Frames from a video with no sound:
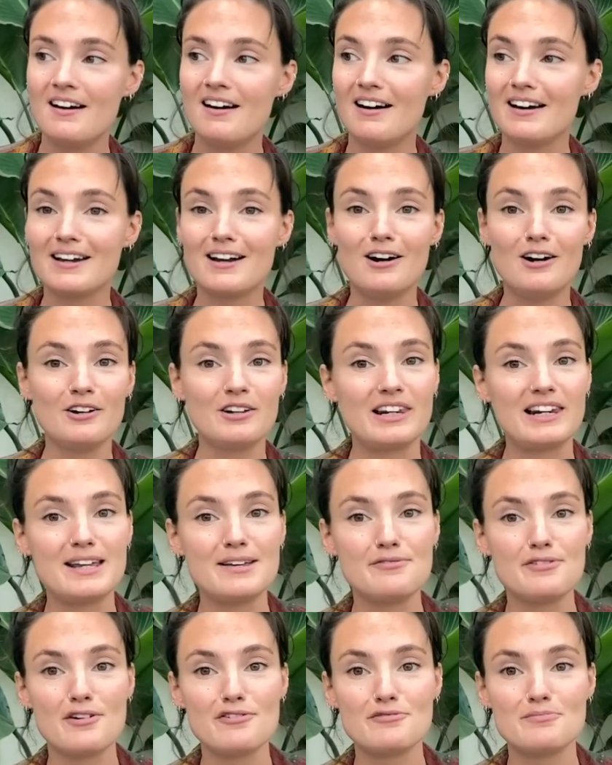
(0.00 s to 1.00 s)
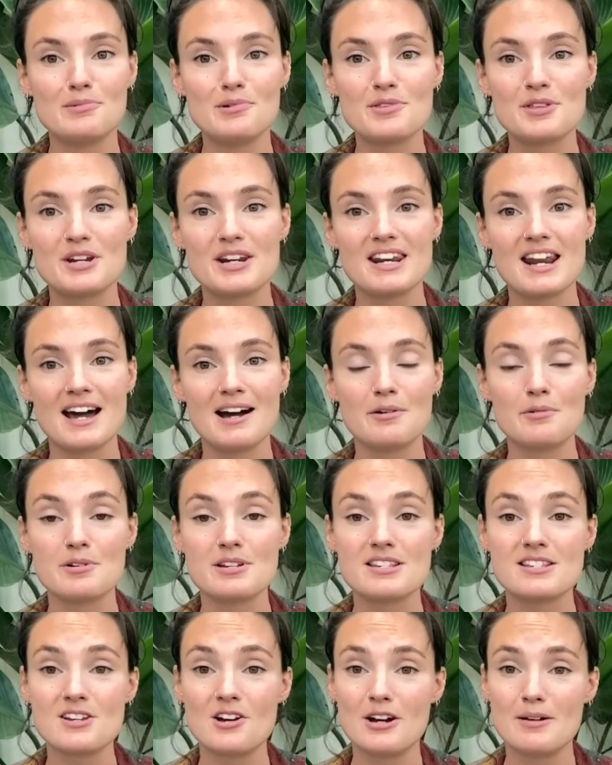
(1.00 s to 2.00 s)
I can't leave her for more than an hour
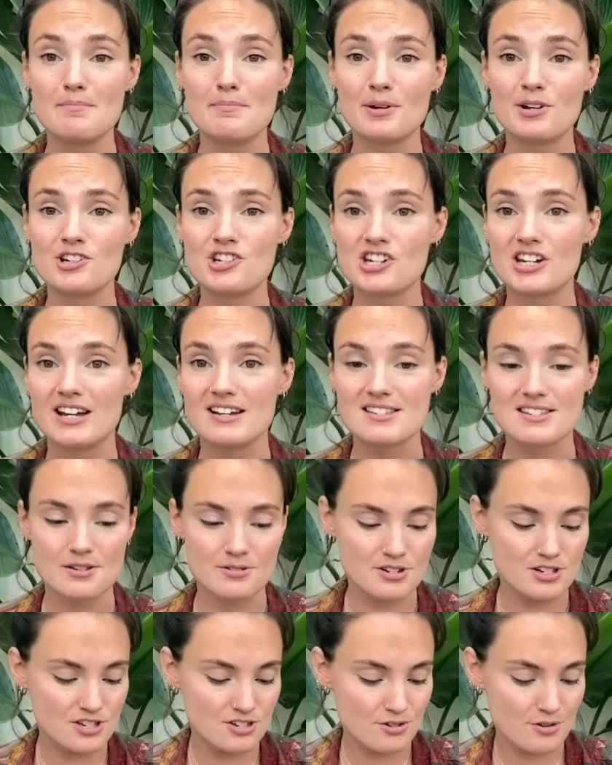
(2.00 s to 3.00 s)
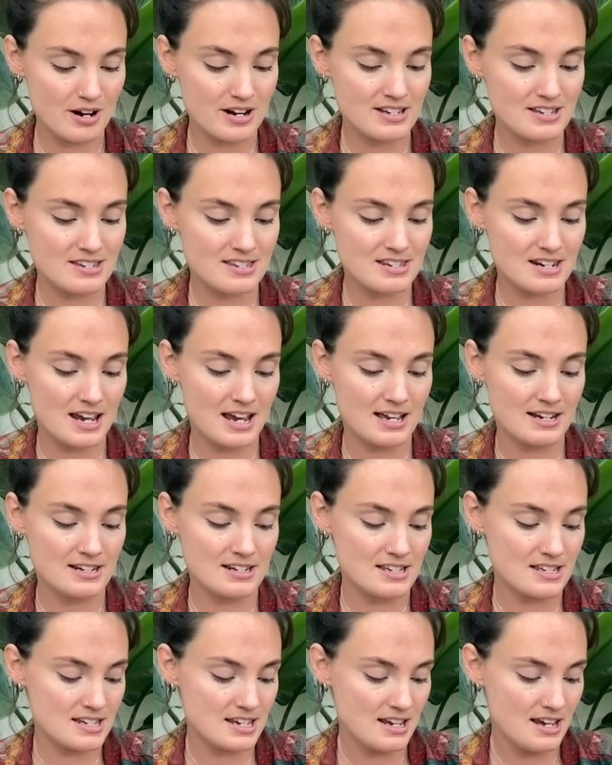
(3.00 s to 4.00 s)
at a time because she gets so distressed.
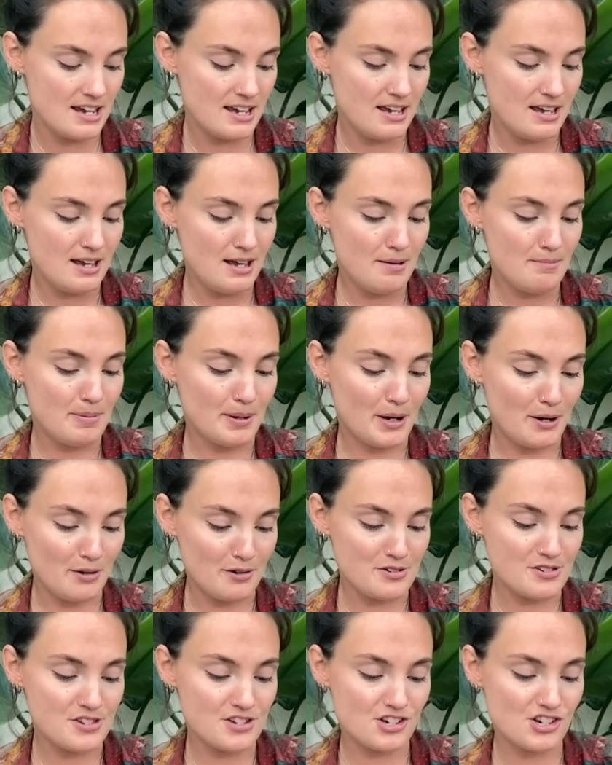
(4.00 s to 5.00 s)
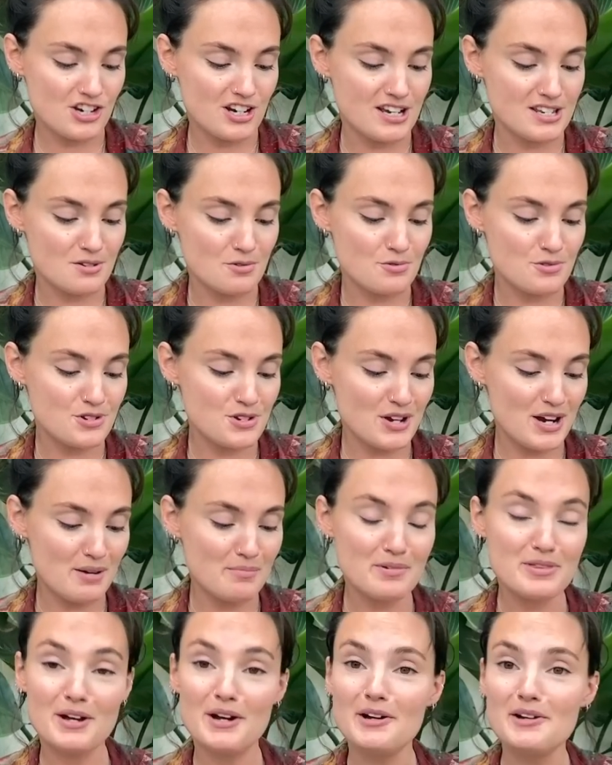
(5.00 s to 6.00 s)
And because she has also
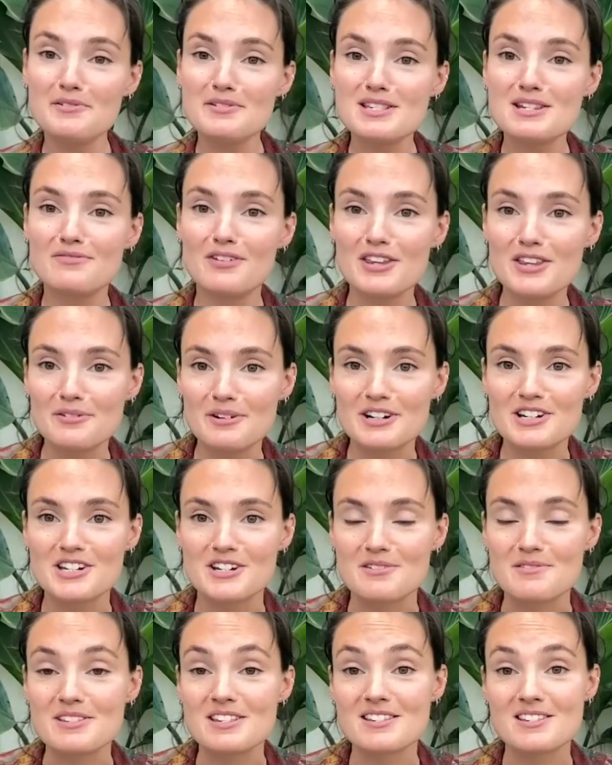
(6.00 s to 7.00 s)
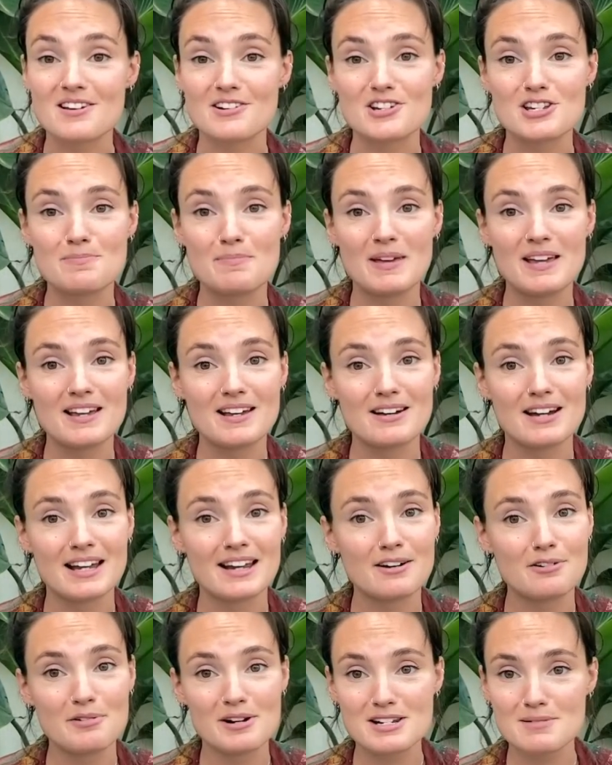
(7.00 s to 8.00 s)
come with a host of other issues, such as being
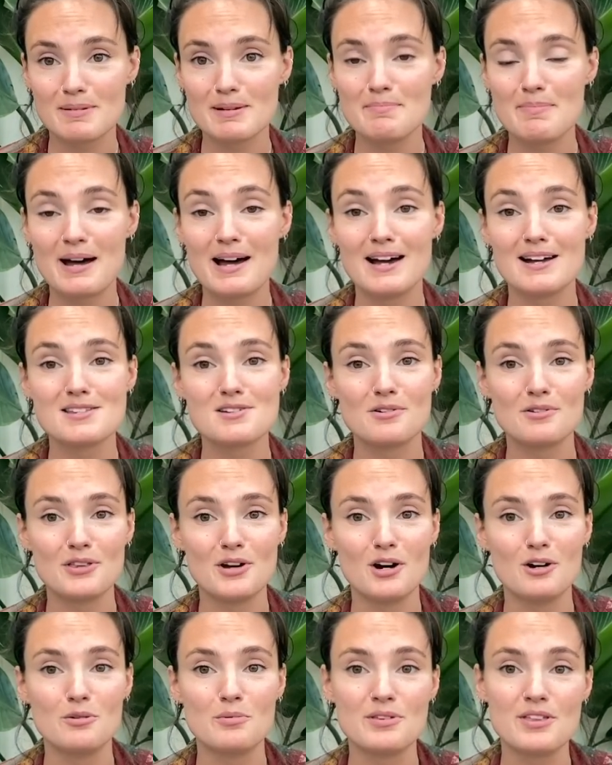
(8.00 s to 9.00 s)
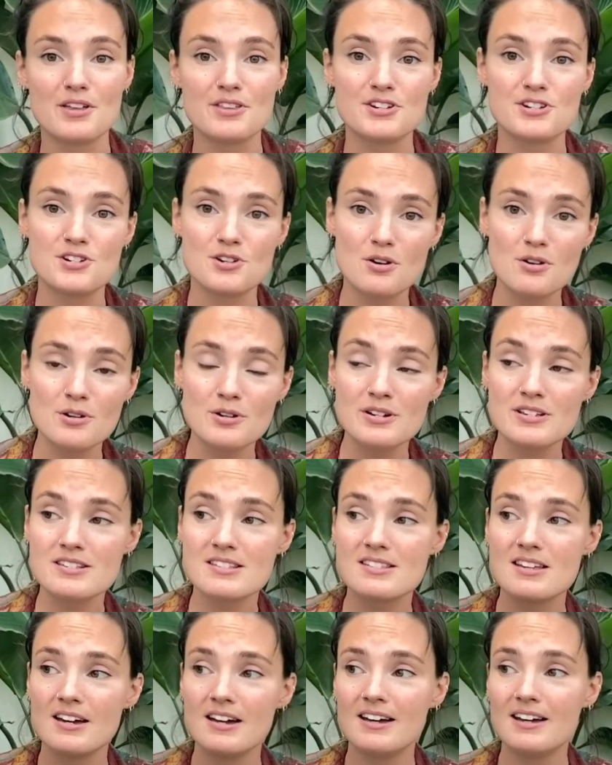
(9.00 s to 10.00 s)
incredibly bad on the whole with other
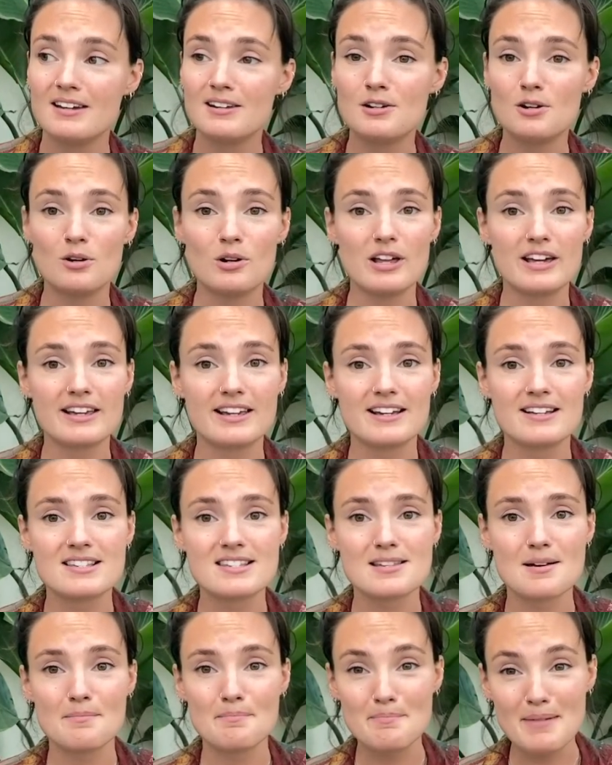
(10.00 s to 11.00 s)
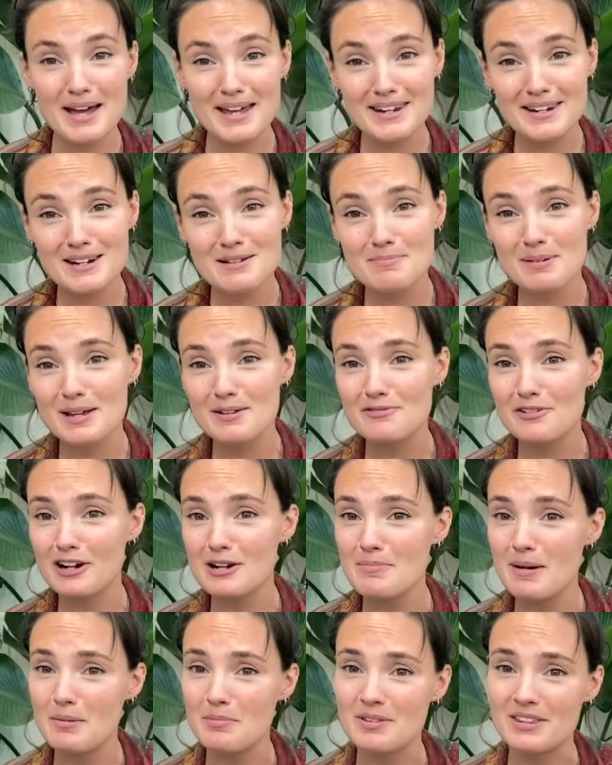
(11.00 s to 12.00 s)
dogs, not liking some men, being very
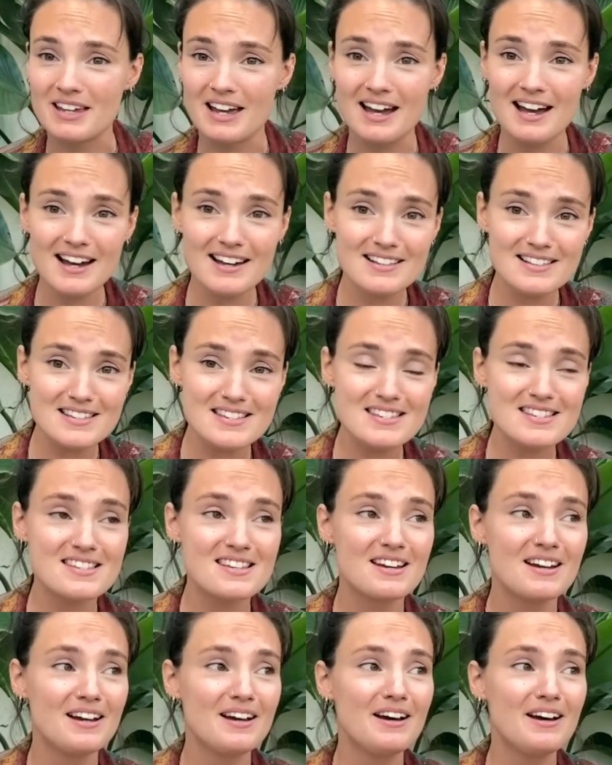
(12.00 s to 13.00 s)
bad with cats,